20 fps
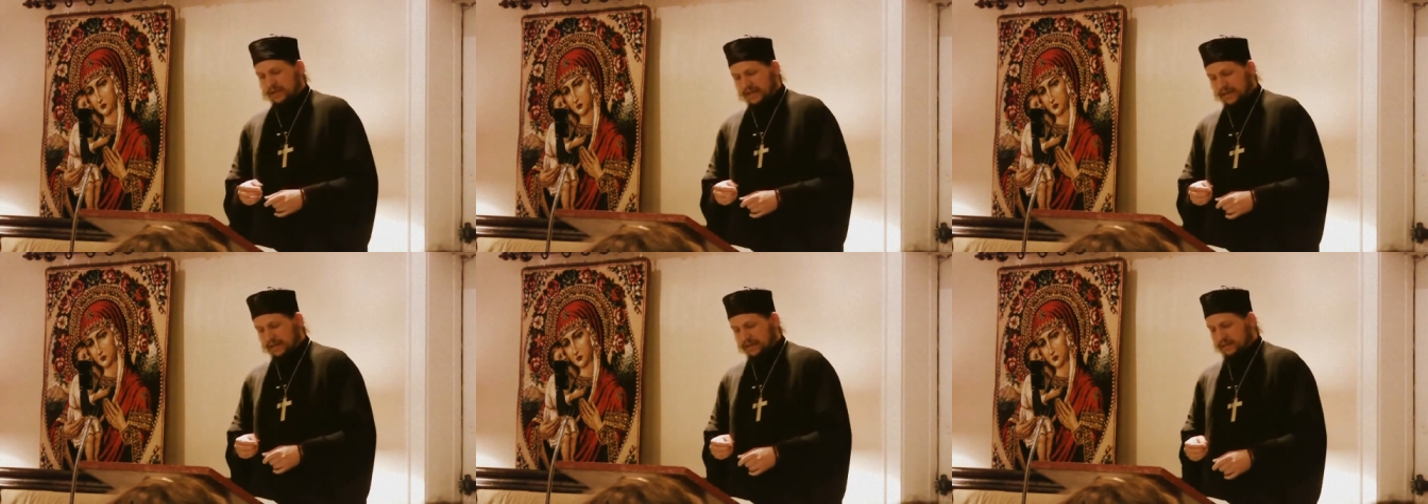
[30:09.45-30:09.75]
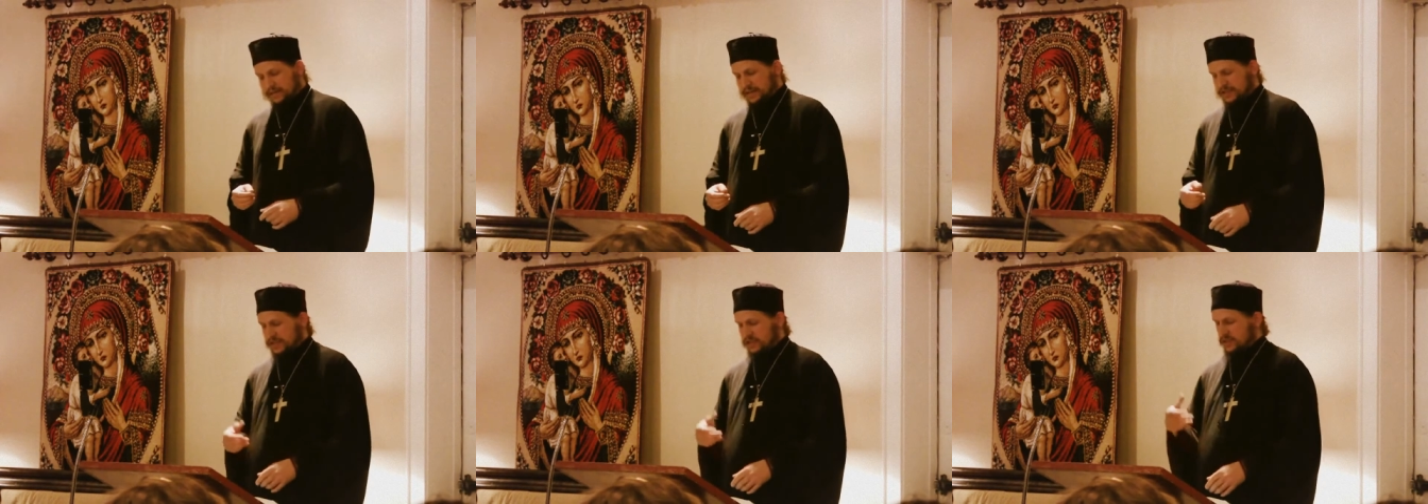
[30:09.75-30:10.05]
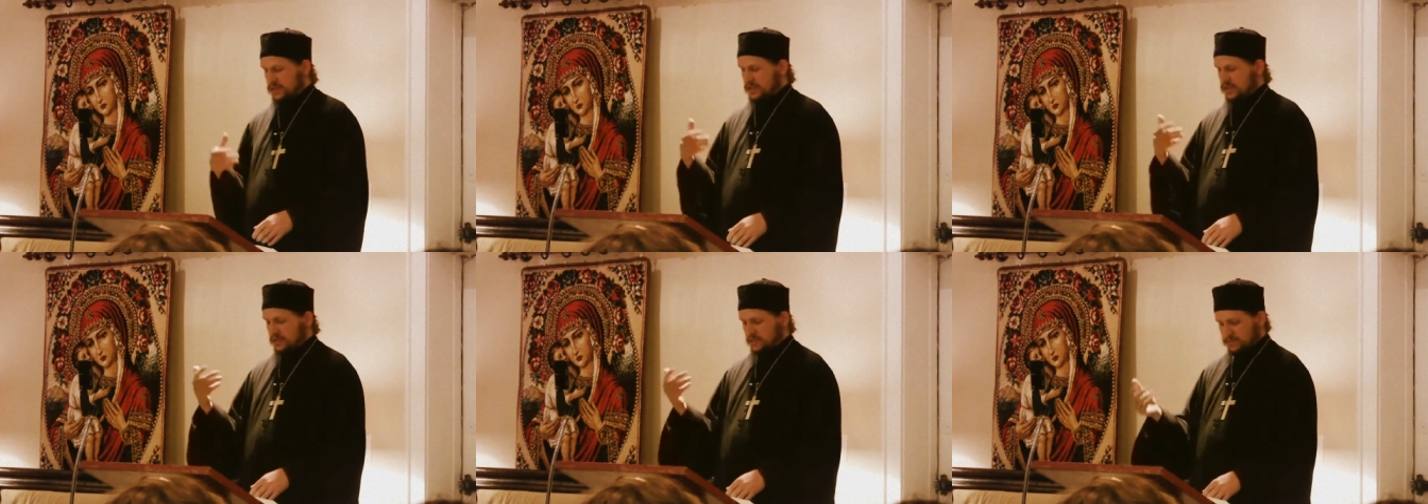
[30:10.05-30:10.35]

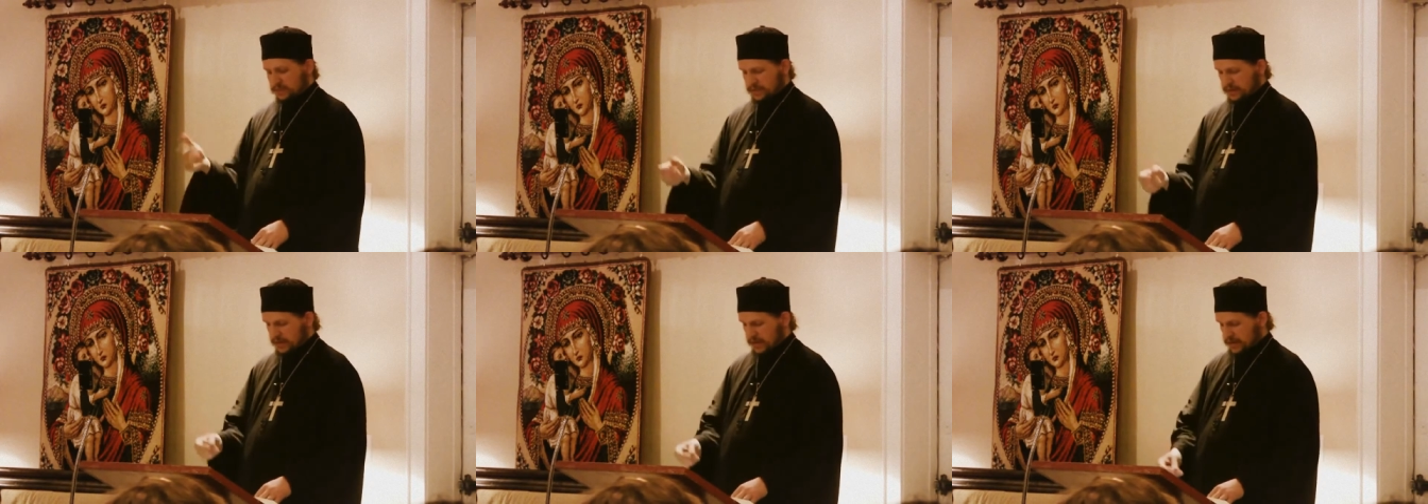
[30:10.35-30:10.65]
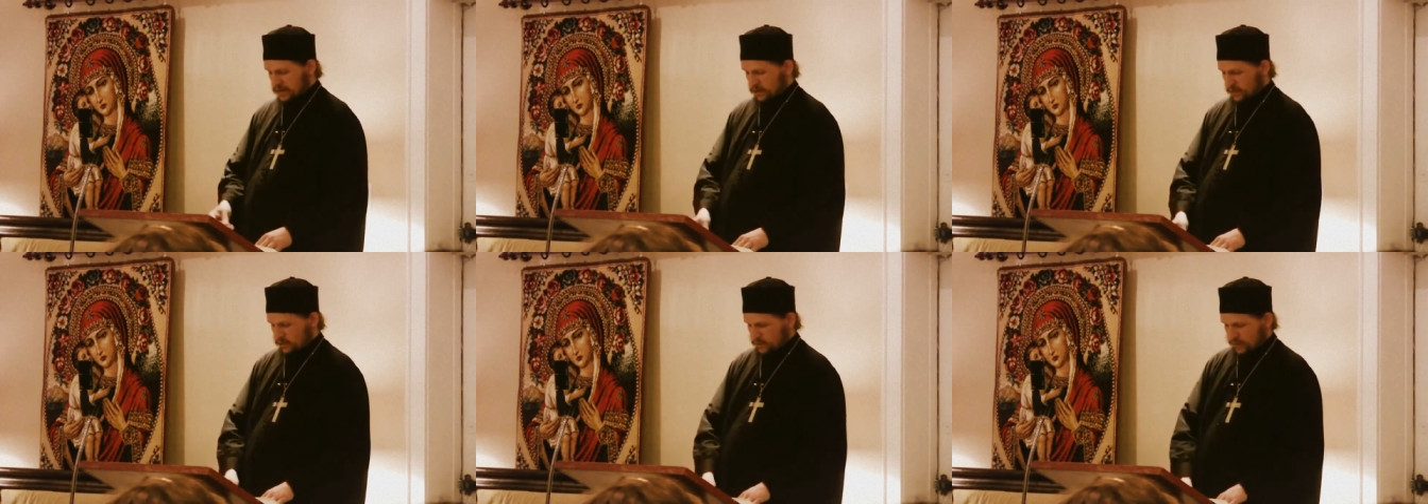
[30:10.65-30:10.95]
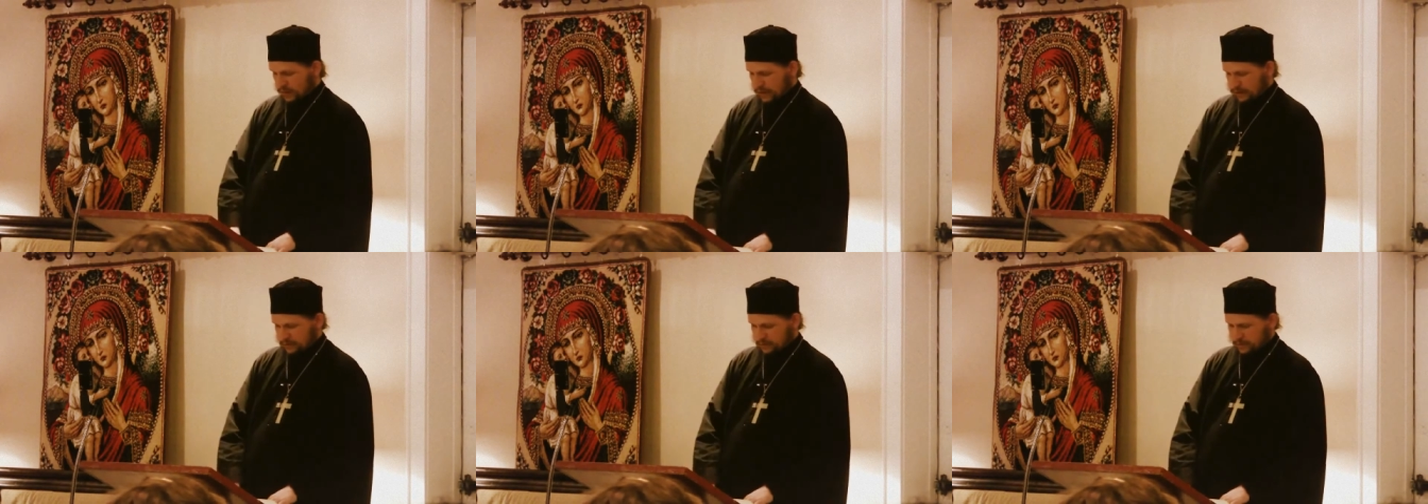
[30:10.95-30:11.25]
English, but they had no
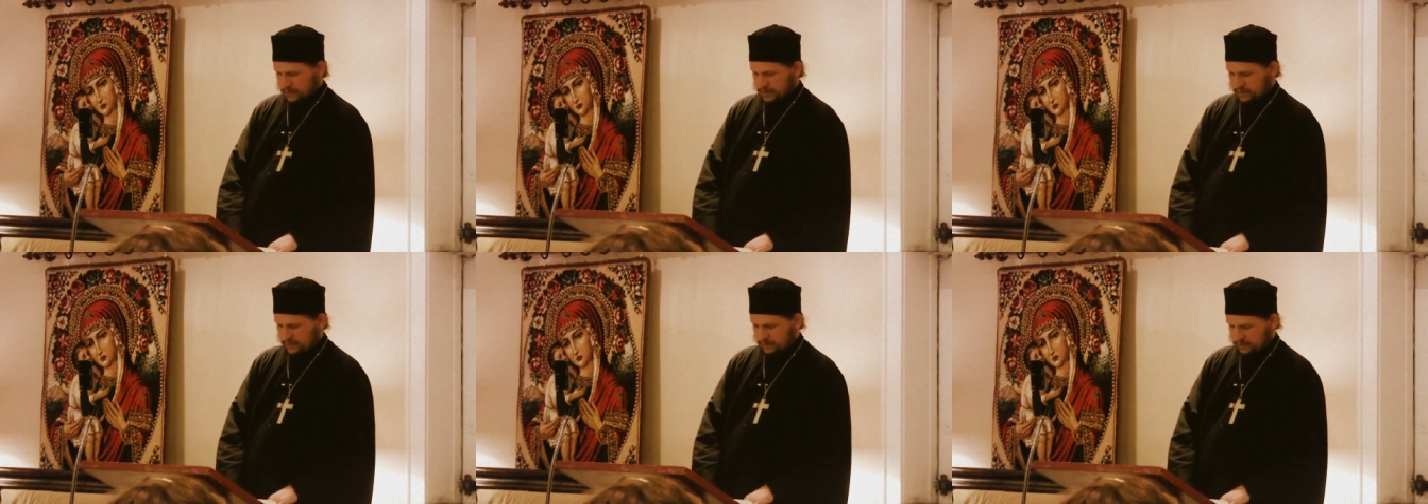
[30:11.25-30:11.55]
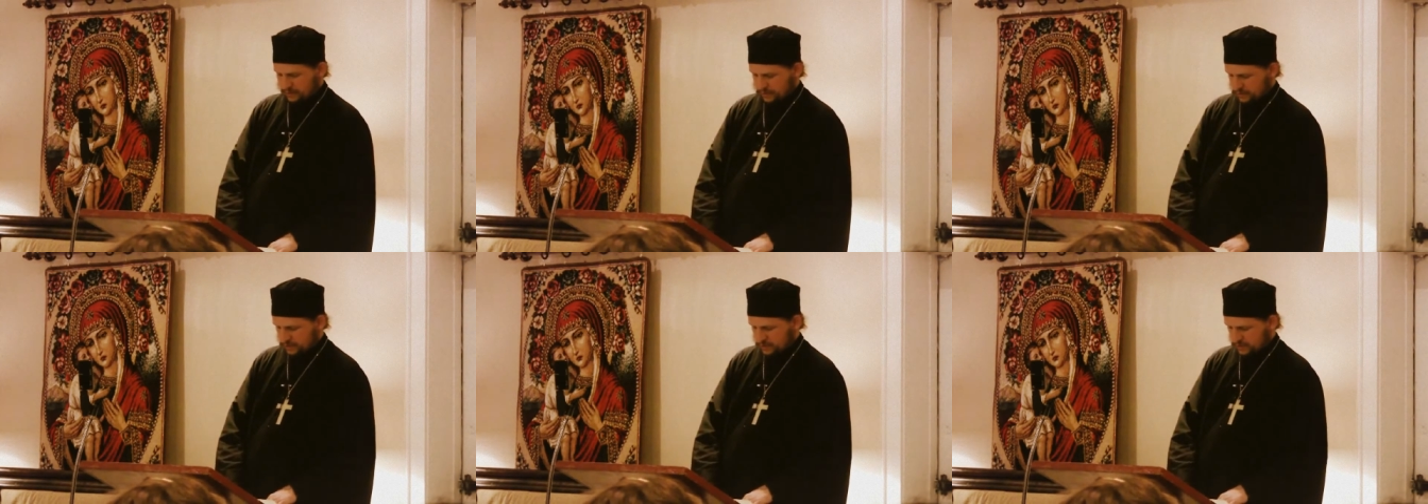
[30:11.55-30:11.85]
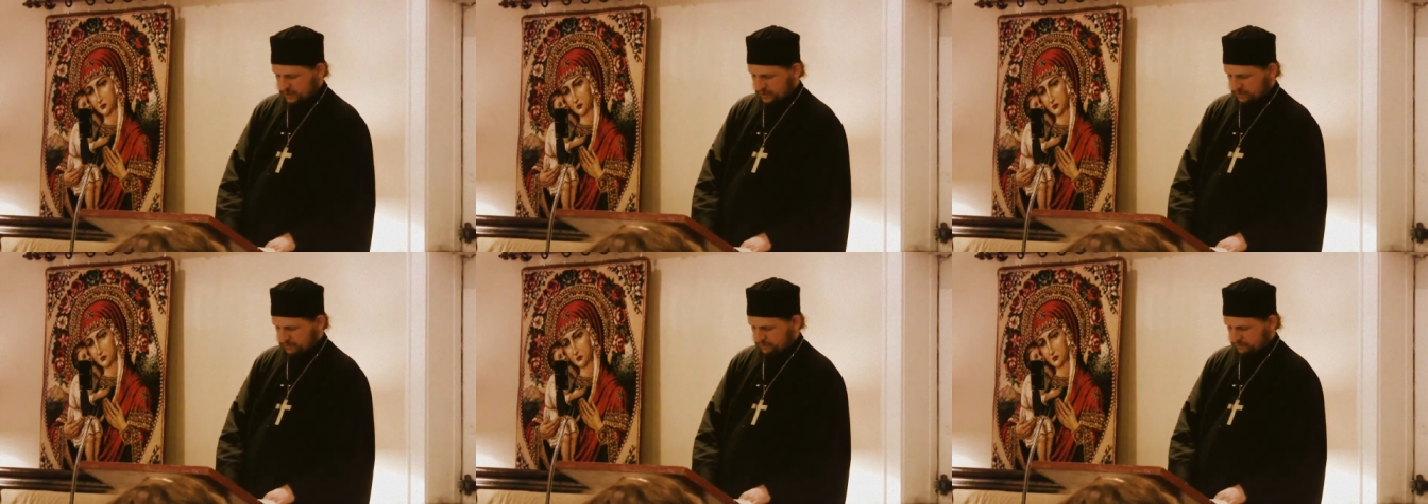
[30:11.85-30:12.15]
problem in
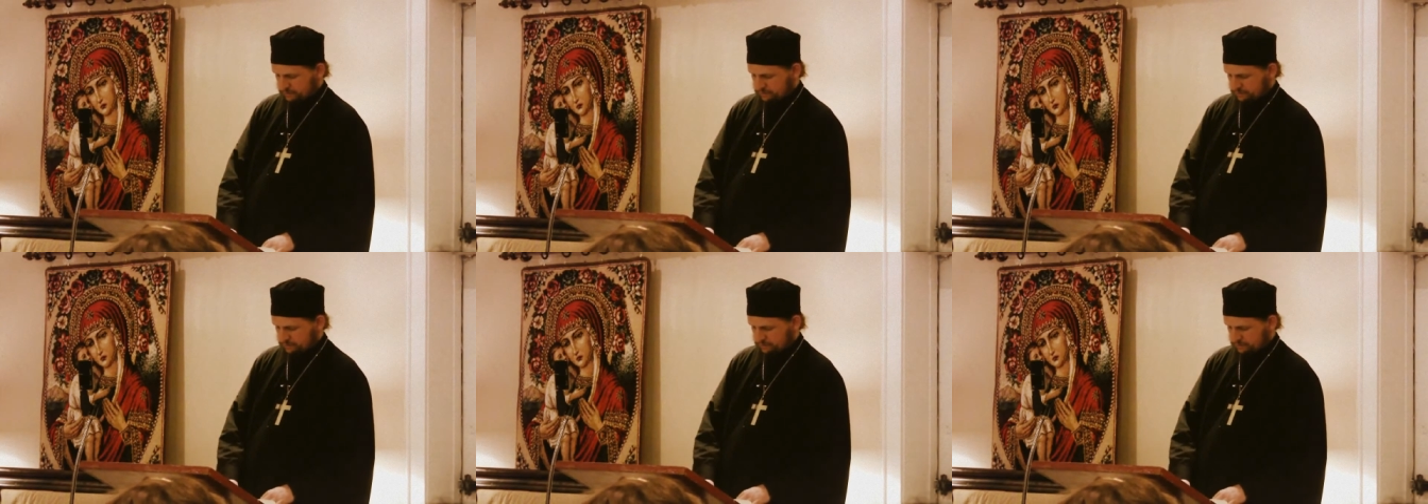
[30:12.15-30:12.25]
conversing.